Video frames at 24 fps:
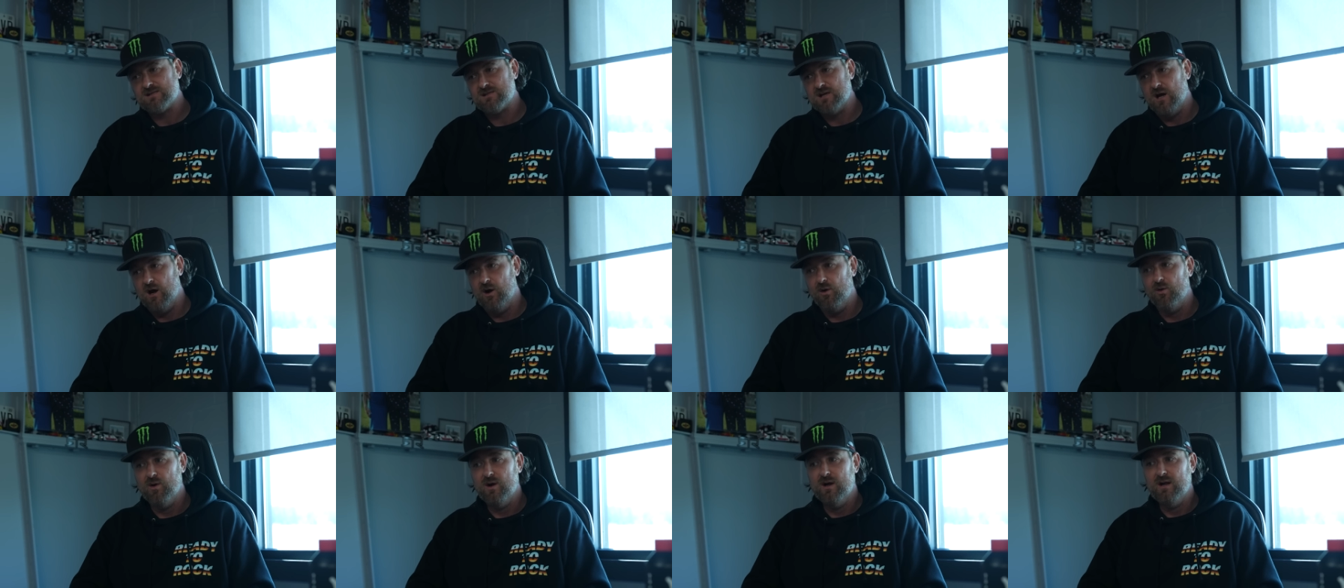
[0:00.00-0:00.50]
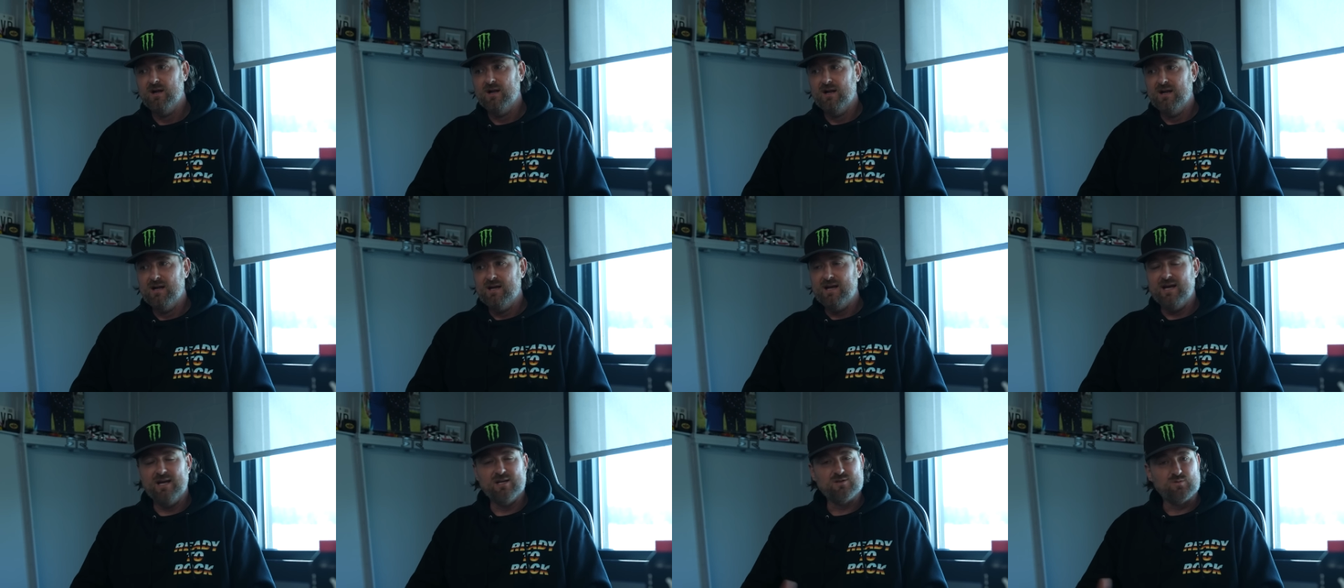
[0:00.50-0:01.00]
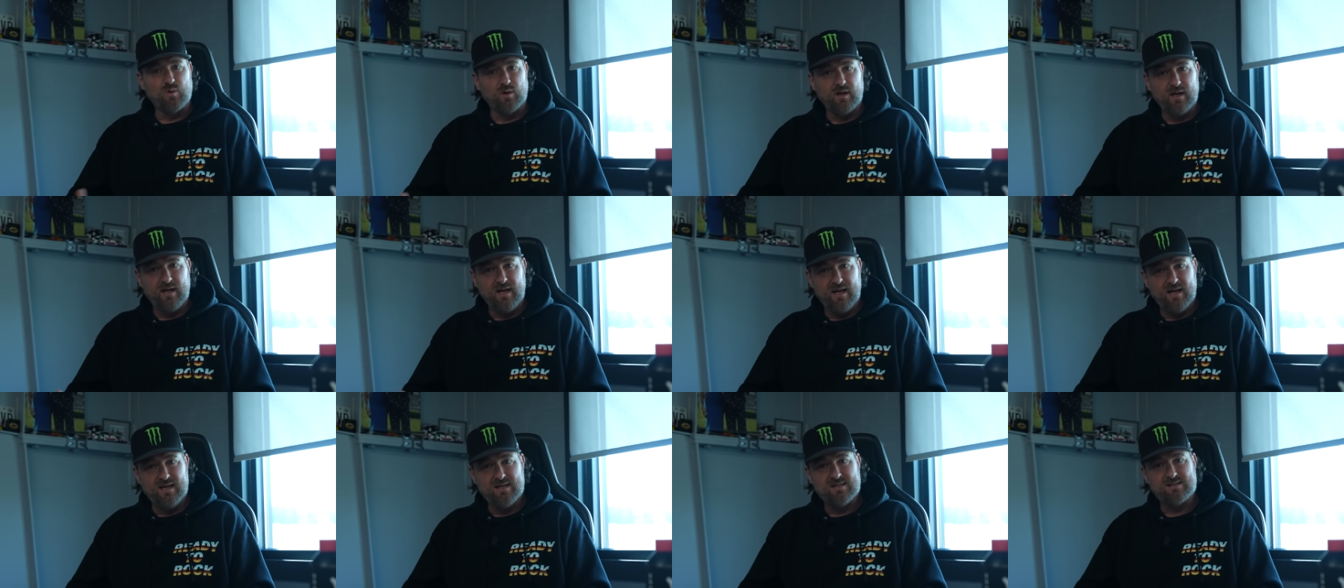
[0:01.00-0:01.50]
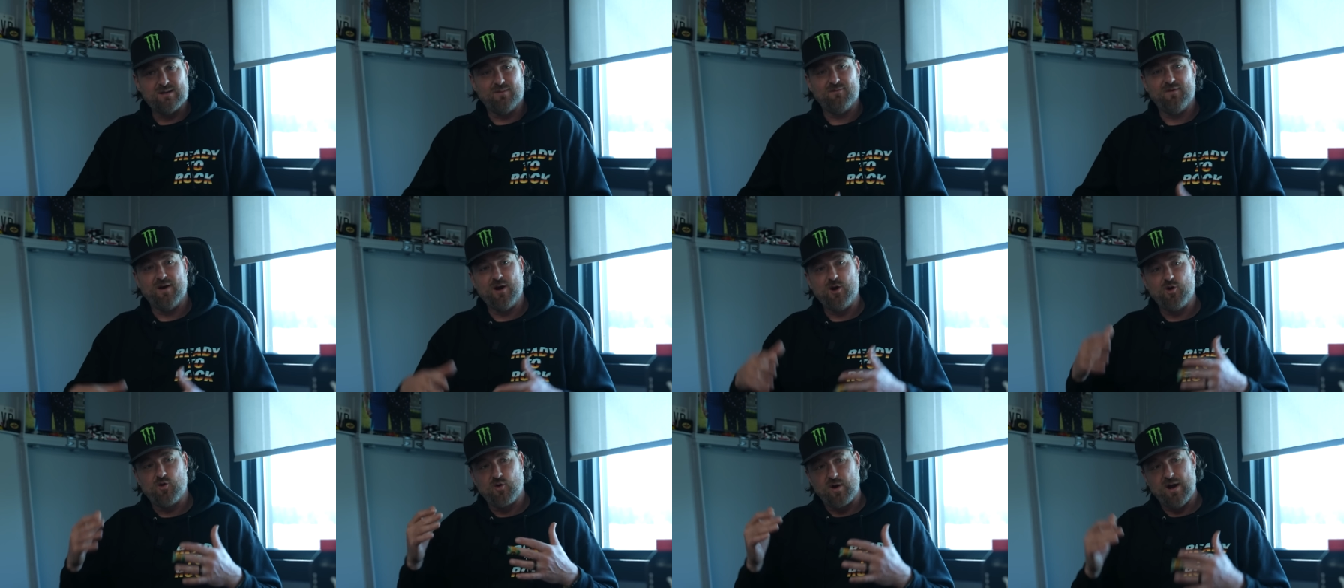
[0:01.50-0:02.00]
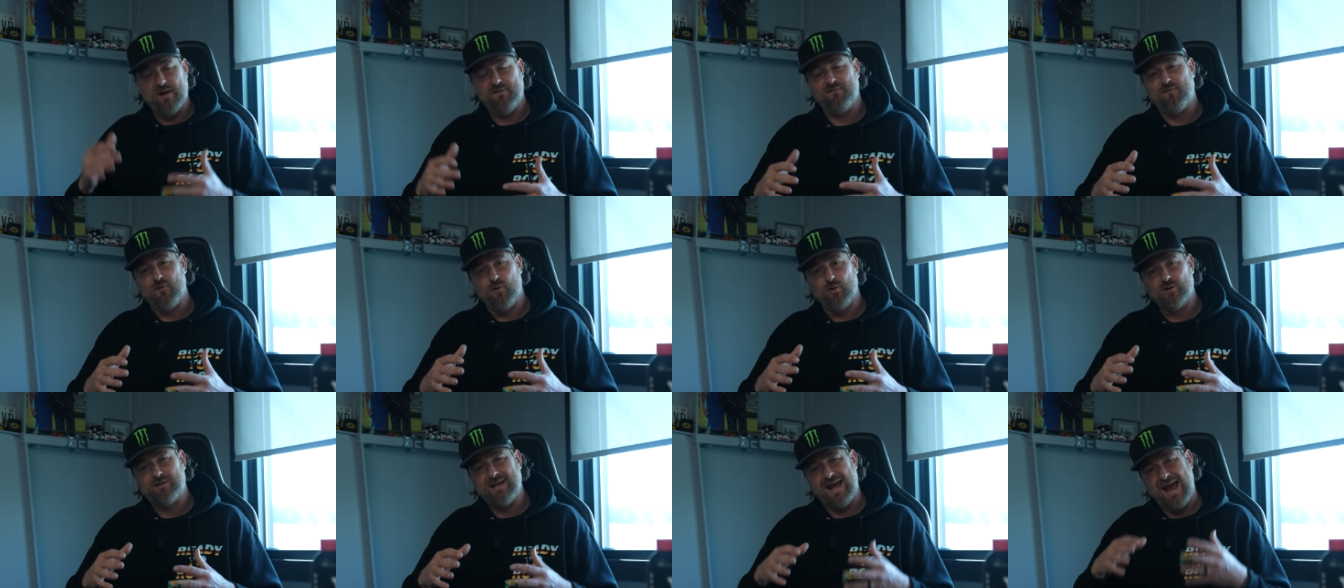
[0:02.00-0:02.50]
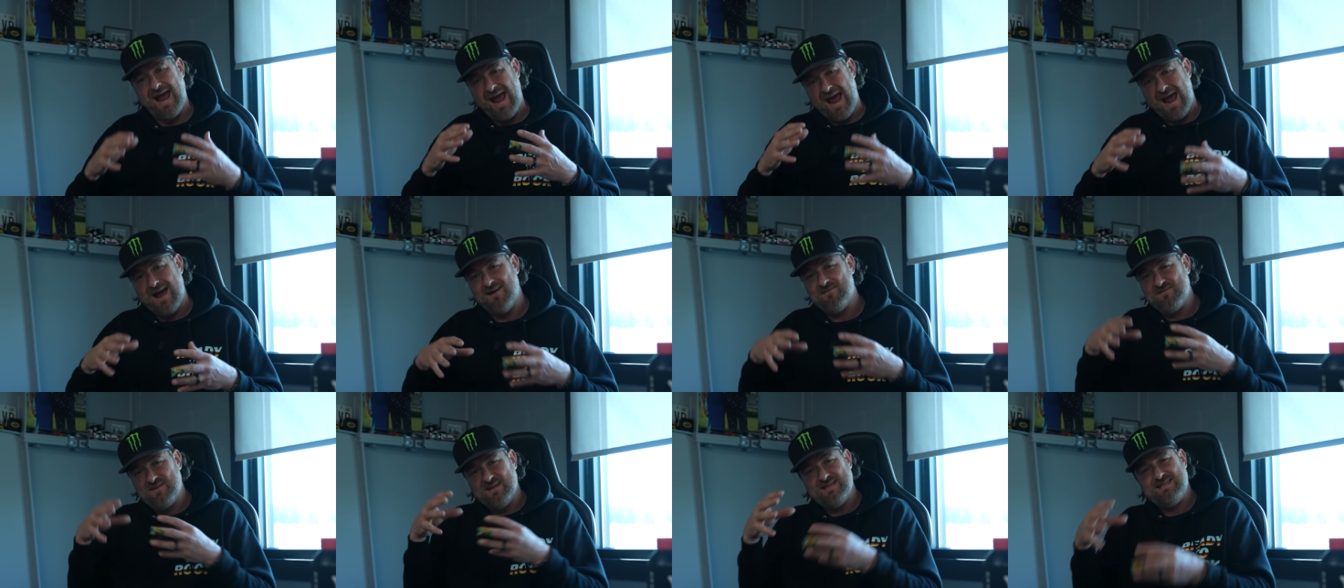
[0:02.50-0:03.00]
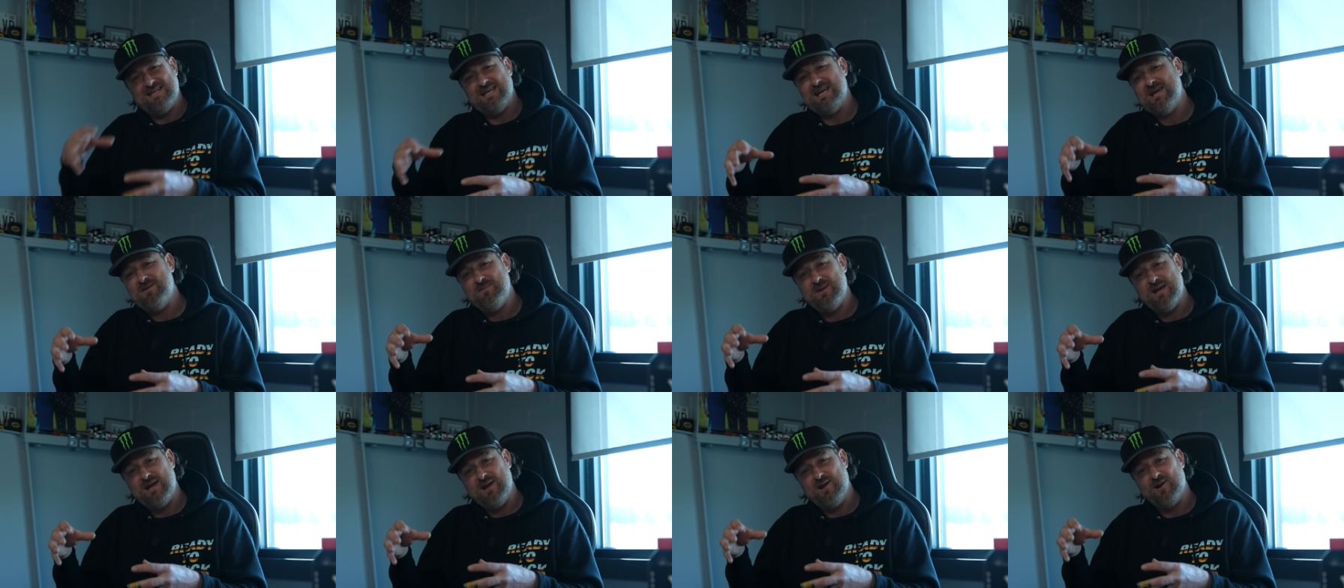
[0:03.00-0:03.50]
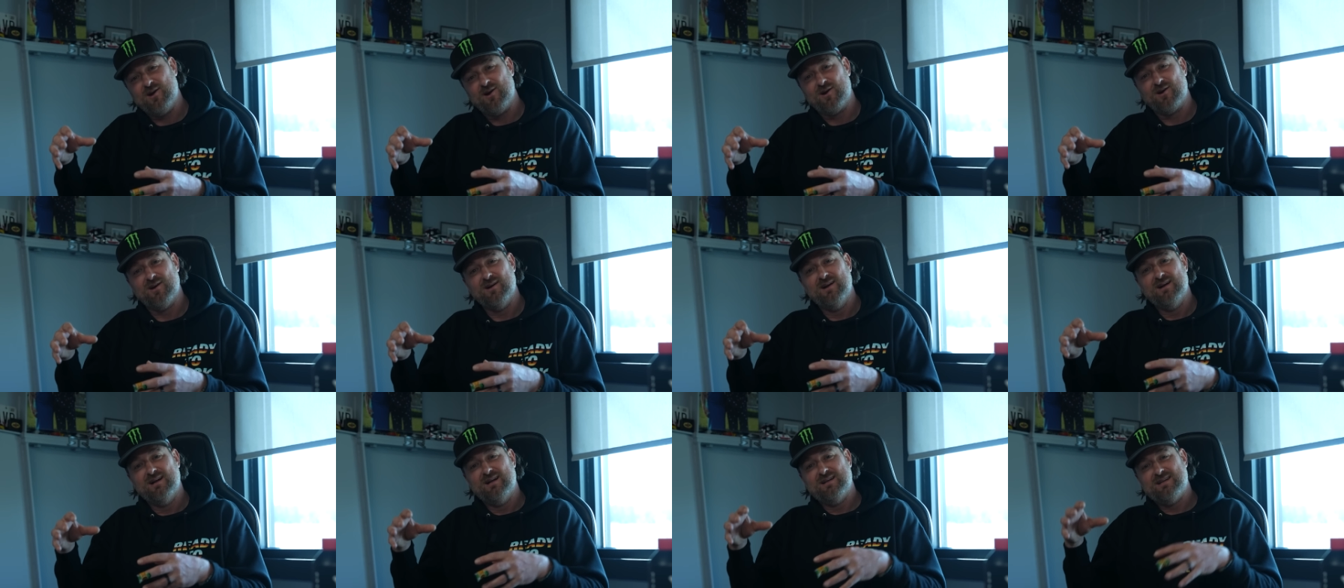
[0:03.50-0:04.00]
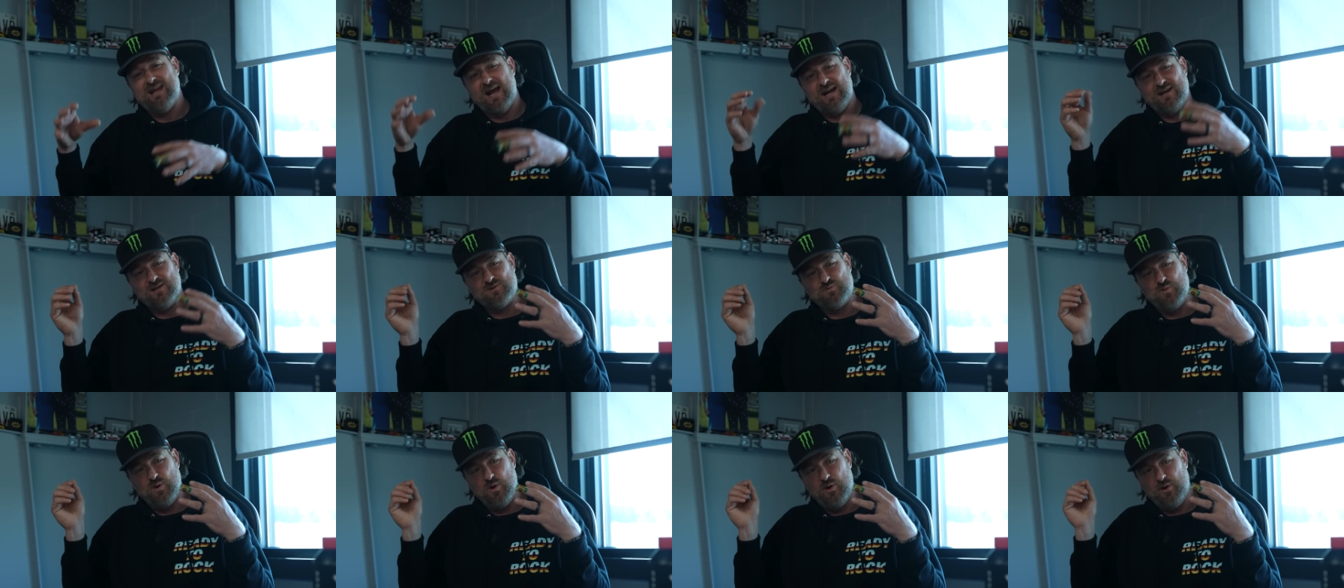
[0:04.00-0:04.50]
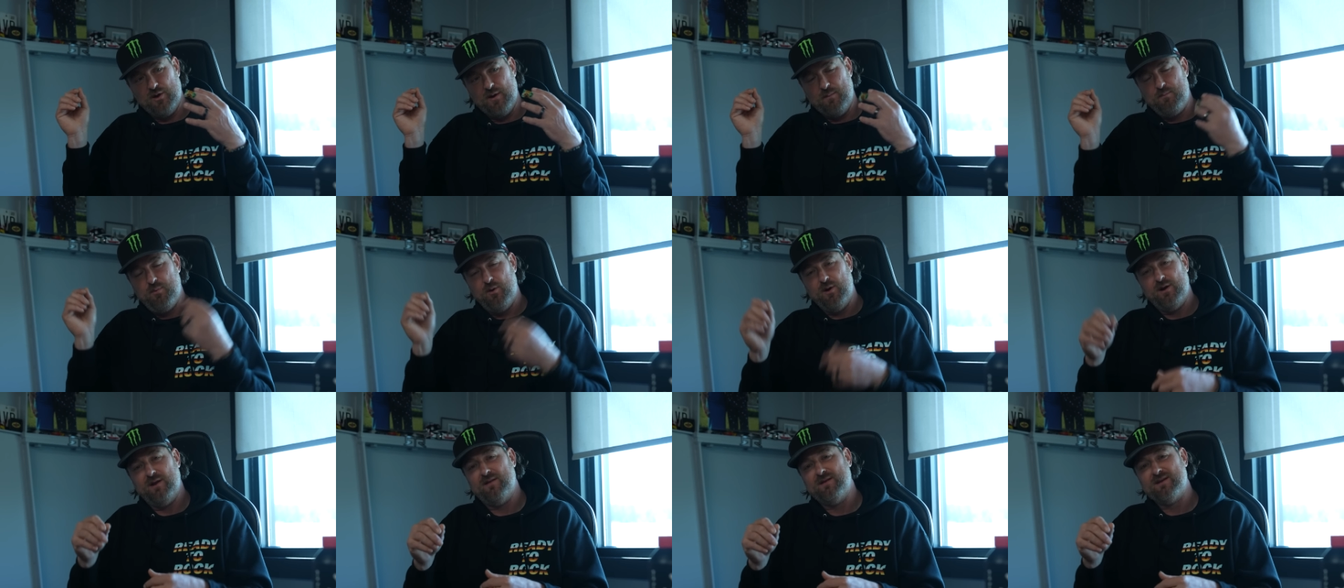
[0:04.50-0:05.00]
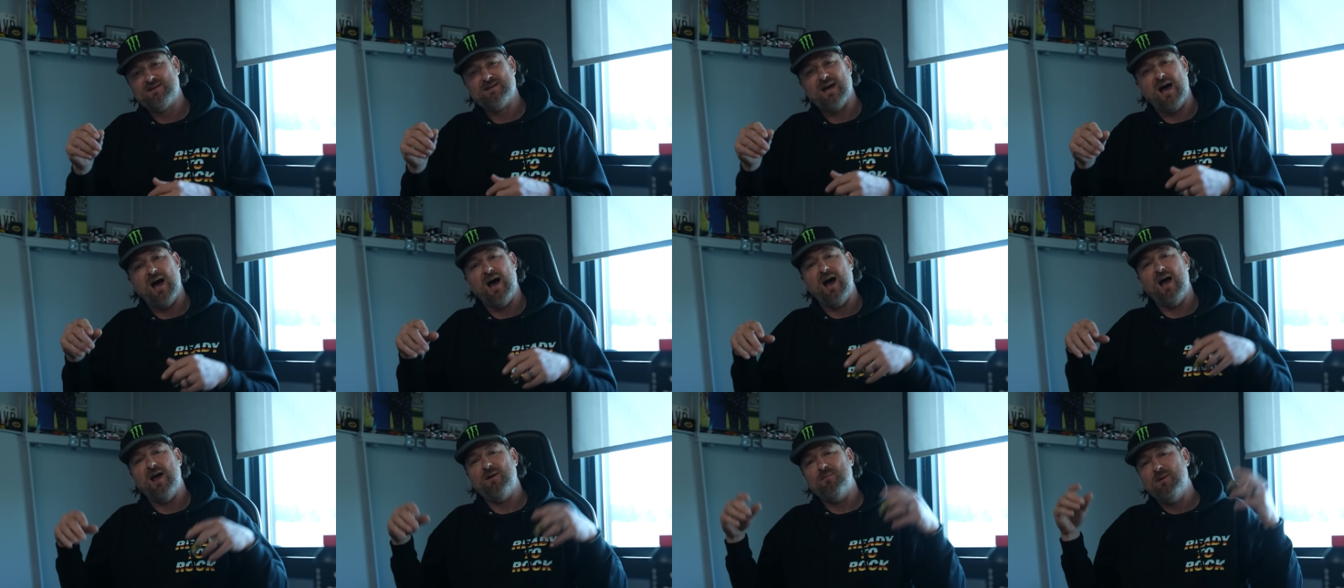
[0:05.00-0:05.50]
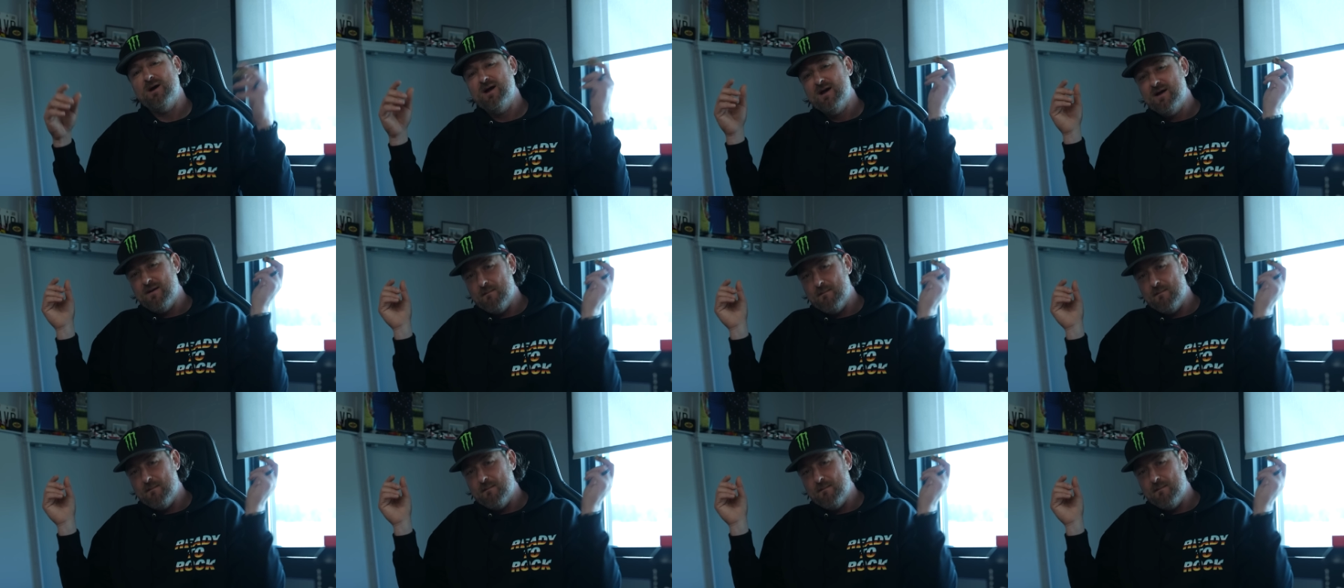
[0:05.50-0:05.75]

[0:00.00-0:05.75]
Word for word: So is what it is. I'm very grateful to have the team here that is willing to put in the time,